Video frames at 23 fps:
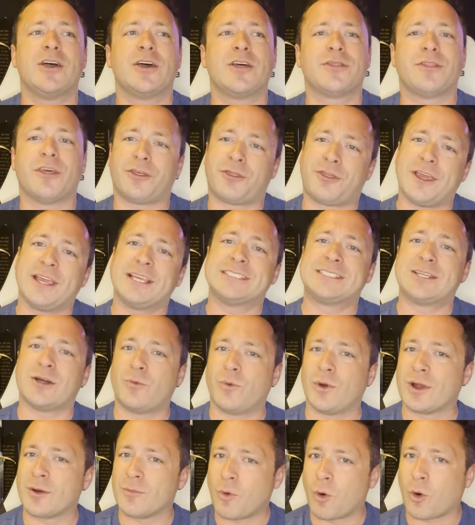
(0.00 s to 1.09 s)
the things that
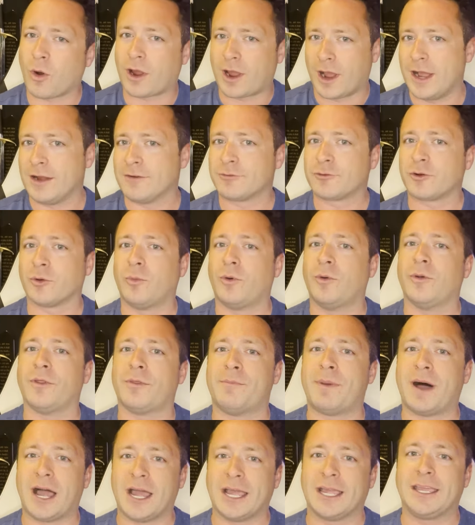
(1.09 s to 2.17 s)
we're more comfortable with
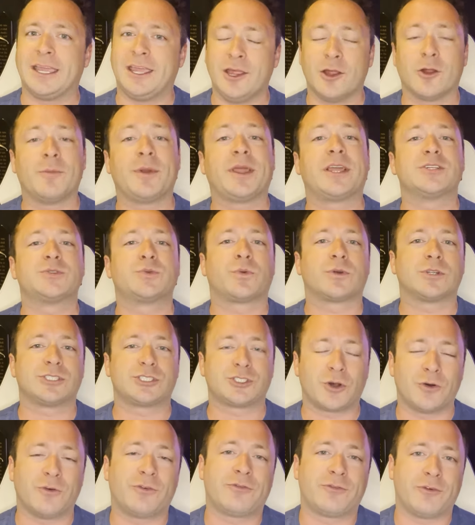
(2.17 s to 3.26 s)
buying here because we're
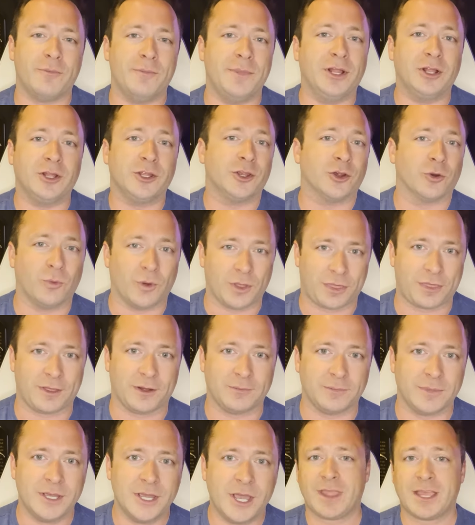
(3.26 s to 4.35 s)
so familiar with
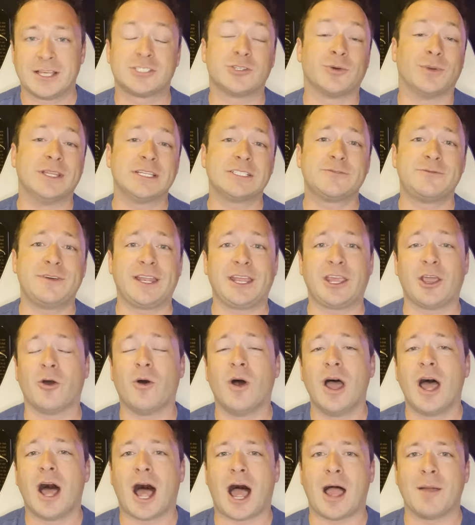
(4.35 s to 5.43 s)
them. So in this
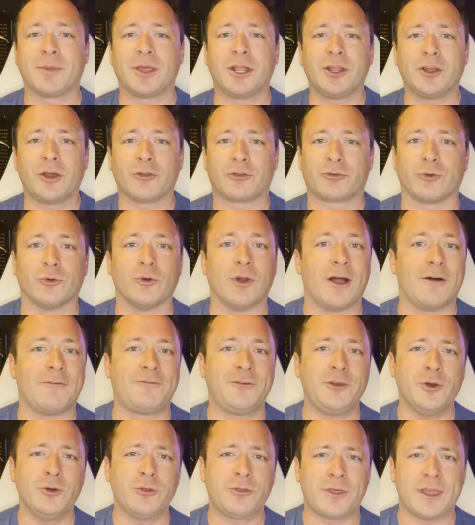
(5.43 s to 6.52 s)
video, I'm gonna go through a
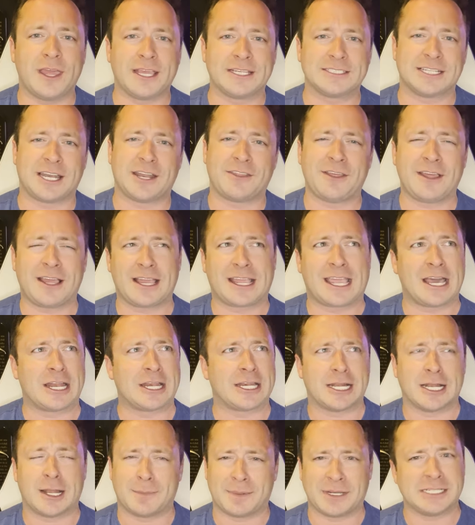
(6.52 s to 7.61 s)
few things, and I think I
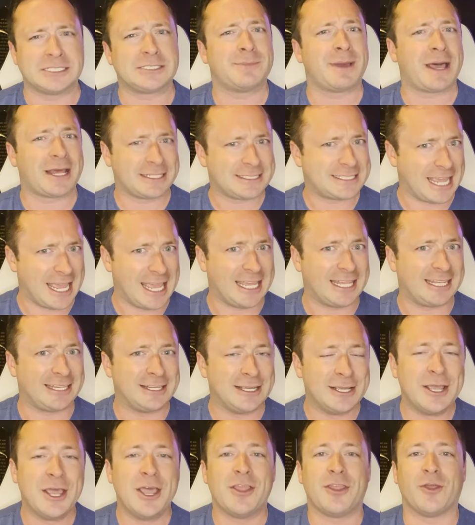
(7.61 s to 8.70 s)
counted it up, and it's about 10,
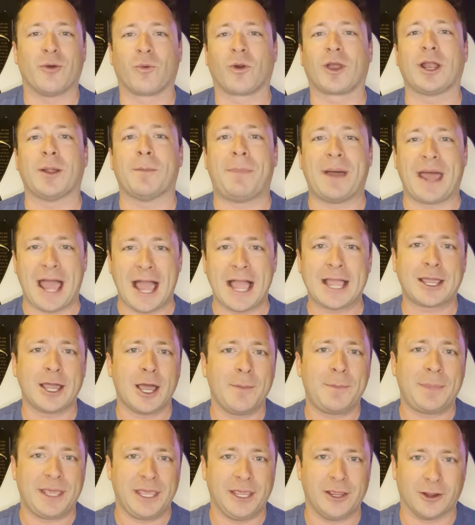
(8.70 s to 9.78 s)
that we're gonna pack
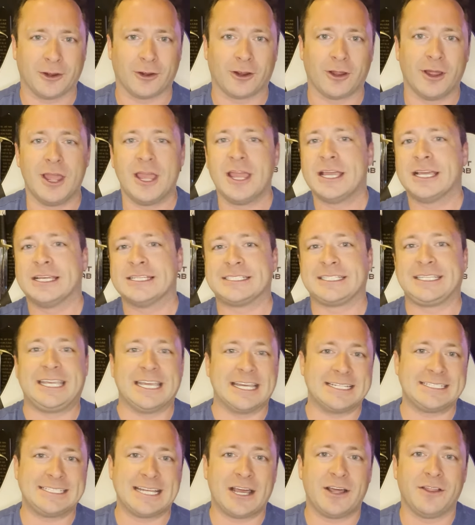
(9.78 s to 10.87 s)
up here,
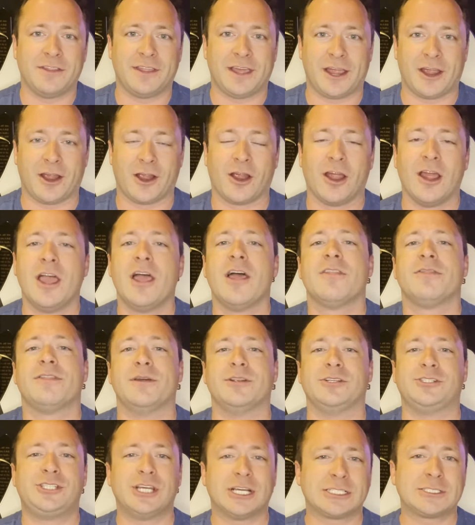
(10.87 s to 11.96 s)
get down there, that
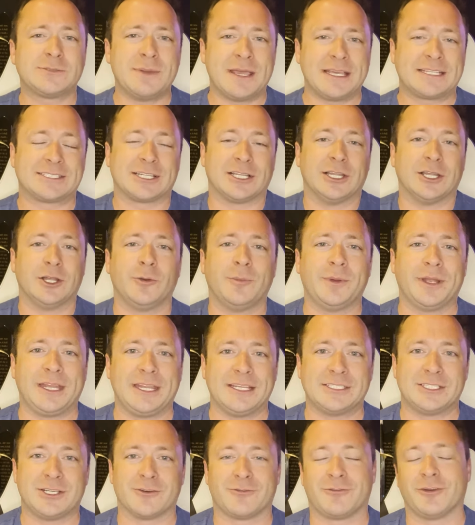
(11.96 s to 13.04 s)
just makes it a little bit
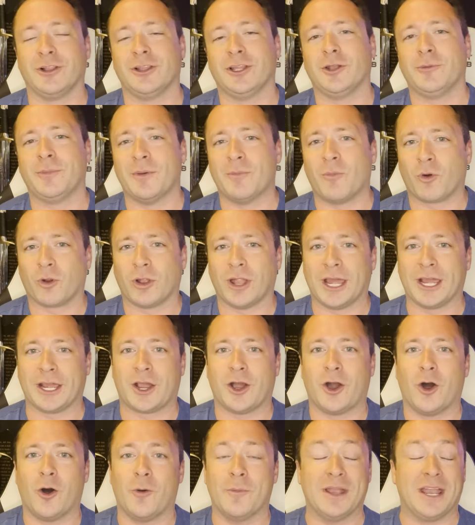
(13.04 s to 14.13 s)
easier, feel a little bit more like
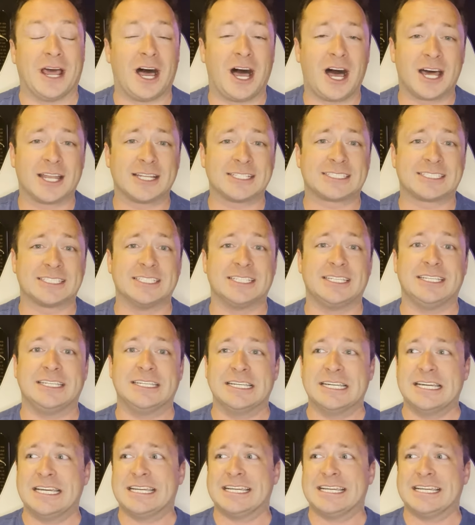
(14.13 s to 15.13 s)
home, and honestly,